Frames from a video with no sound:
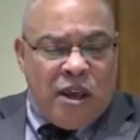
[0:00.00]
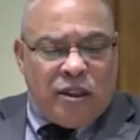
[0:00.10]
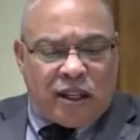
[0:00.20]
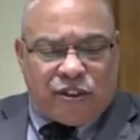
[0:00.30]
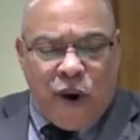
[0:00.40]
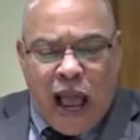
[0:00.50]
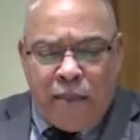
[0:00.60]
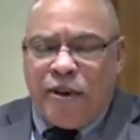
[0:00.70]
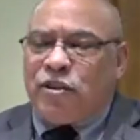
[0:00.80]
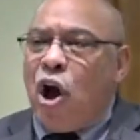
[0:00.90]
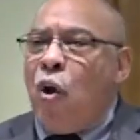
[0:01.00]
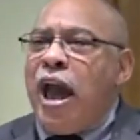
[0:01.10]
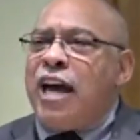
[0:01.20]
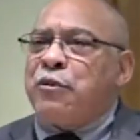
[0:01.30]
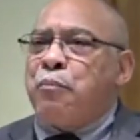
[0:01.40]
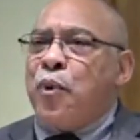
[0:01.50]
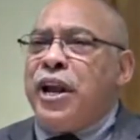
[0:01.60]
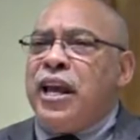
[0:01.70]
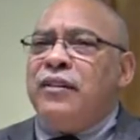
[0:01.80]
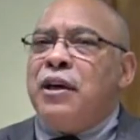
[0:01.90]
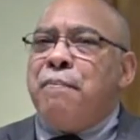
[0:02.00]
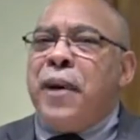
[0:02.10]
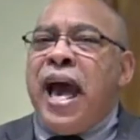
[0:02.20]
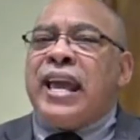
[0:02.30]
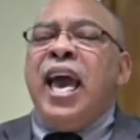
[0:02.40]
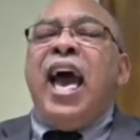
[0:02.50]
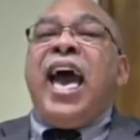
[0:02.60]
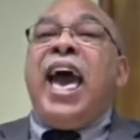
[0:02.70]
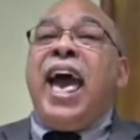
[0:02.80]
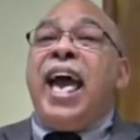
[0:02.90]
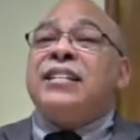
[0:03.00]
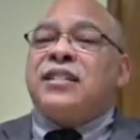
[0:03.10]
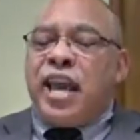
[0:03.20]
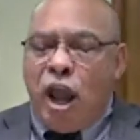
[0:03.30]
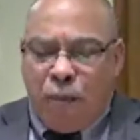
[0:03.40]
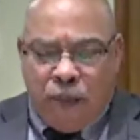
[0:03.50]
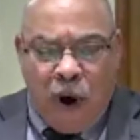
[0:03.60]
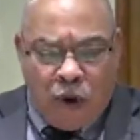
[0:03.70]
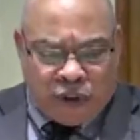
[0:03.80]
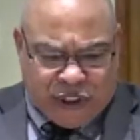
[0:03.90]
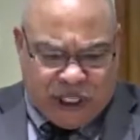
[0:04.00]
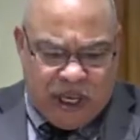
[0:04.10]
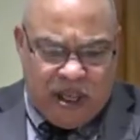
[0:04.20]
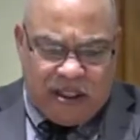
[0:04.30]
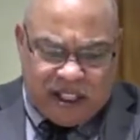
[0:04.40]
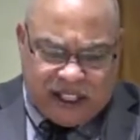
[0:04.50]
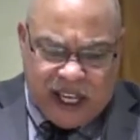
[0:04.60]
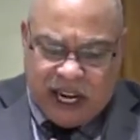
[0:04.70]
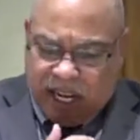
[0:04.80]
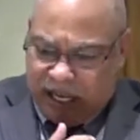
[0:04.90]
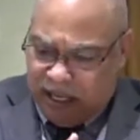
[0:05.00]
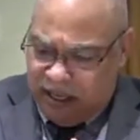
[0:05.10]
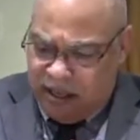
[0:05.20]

the tribe of Kohath bringing them back as they approached the city.